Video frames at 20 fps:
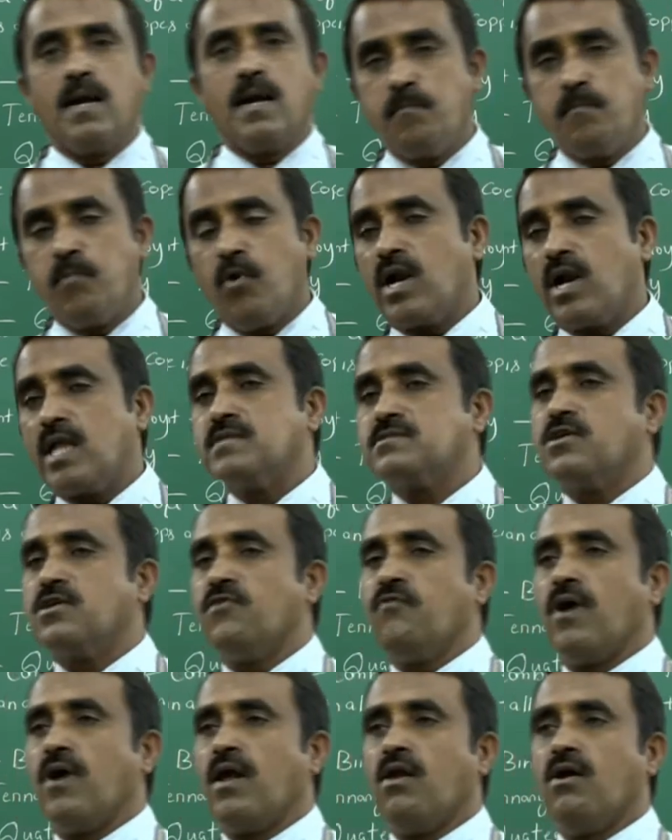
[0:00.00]
importance
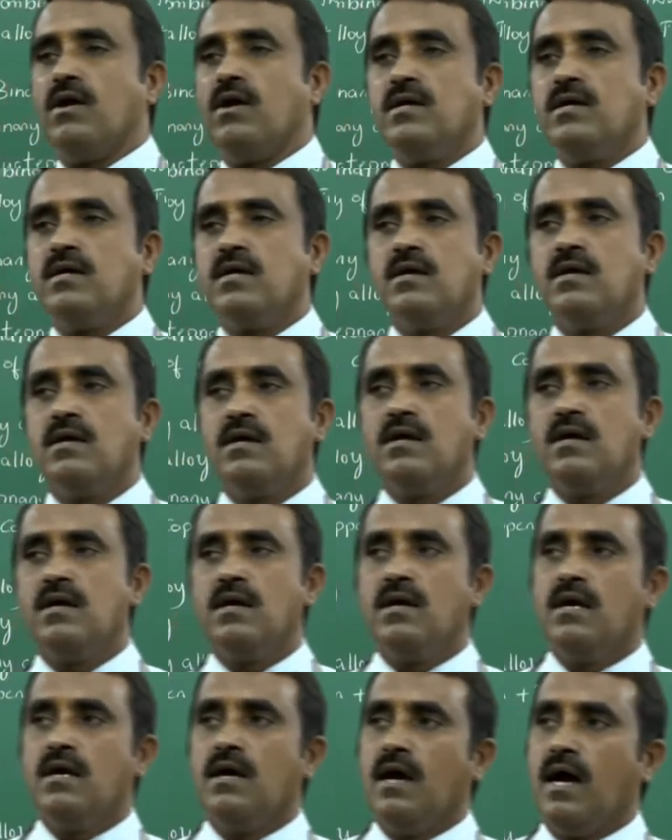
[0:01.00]
of alloy,
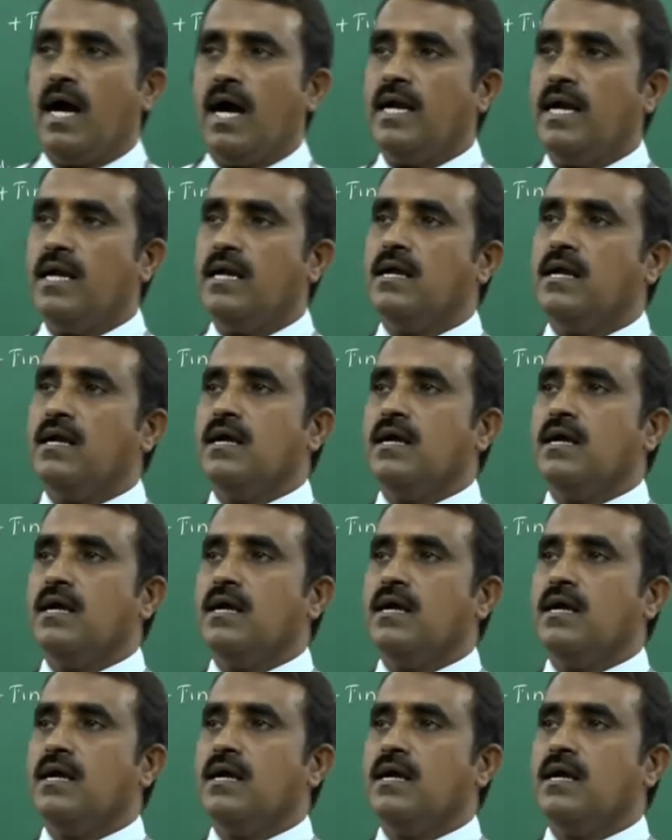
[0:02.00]
and